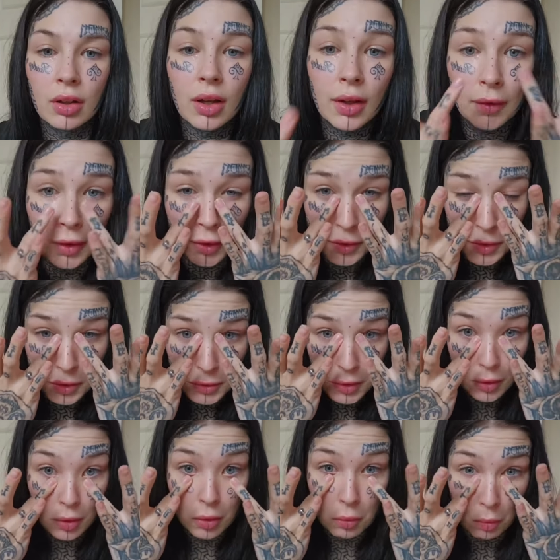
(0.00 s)
And then just
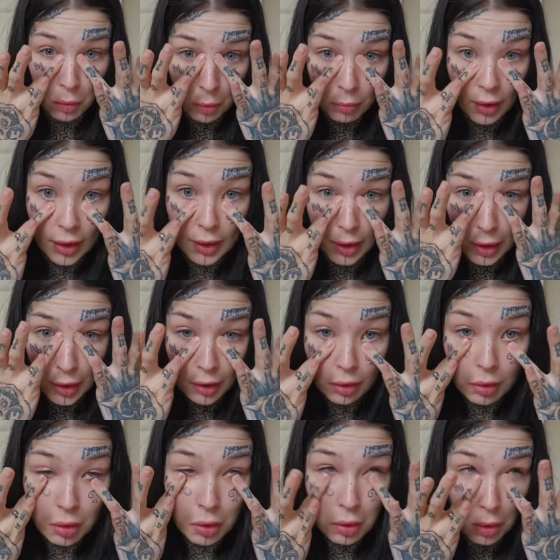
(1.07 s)
warm that in
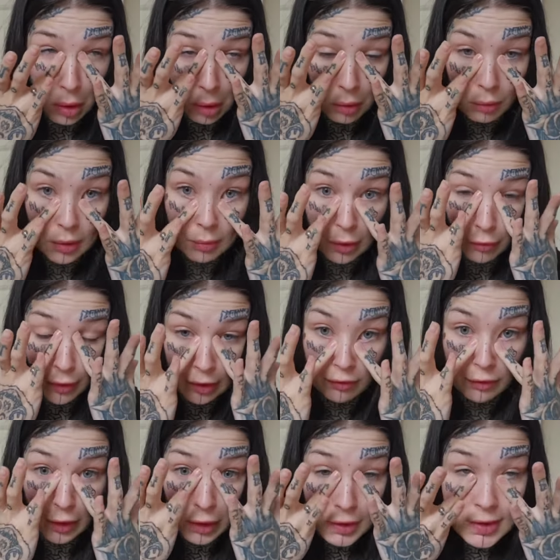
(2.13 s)
with my ring
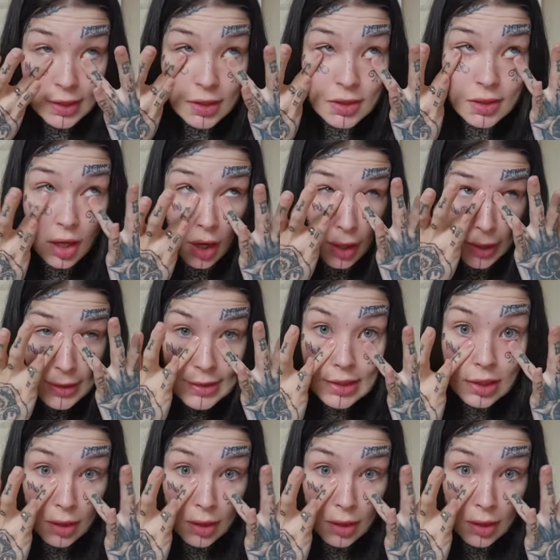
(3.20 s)
fingers each side.